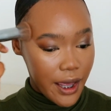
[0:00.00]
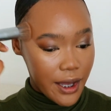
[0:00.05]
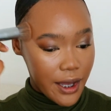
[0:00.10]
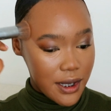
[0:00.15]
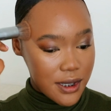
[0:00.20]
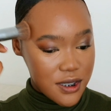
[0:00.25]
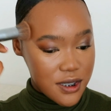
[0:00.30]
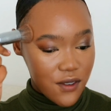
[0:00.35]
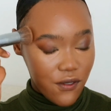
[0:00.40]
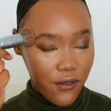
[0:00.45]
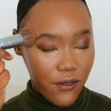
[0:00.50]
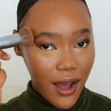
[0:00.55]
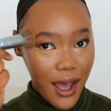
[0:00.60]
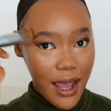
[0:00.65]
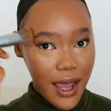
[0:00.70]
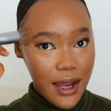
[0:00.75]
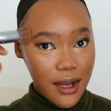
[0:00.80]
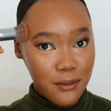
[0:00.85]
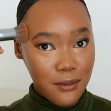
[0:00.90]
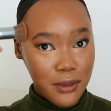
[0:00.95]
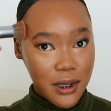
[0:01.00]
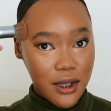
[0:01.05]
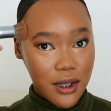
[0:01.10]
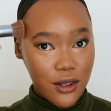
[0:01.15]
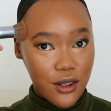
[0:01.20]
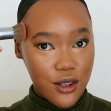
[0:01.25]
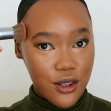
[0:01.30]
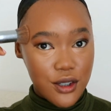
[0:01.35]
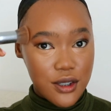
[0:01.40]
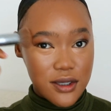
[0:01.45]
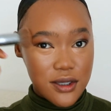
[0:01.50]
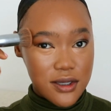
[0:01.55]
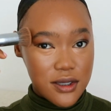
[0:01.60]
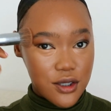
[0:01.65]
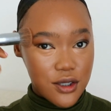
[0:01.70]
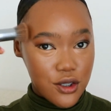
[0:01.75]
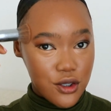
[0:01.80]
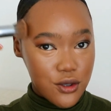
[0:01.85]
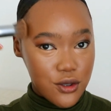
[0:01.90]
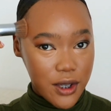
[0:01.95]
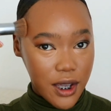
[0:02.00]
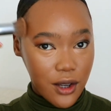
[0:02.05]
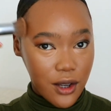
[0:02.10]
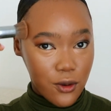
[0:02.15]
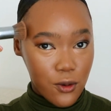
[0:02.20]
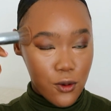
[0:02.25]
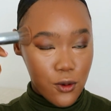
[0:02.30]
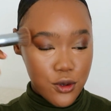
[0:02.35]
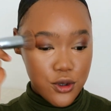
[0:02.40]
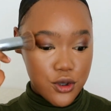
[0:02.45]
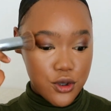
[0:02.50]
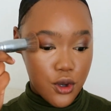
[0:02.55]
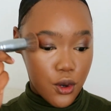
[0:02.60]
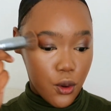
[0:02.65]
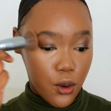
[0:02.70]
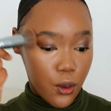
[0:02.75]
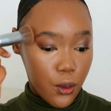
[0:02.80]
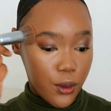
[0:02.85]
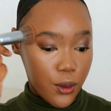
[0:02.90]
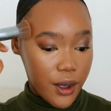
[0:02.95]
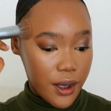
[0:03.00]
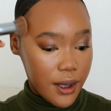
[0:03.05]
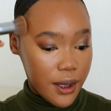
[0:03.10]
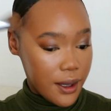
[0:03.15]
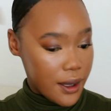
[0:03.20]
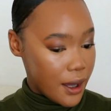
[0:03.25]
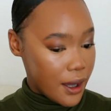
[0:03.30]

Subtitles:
It is fine, because you can also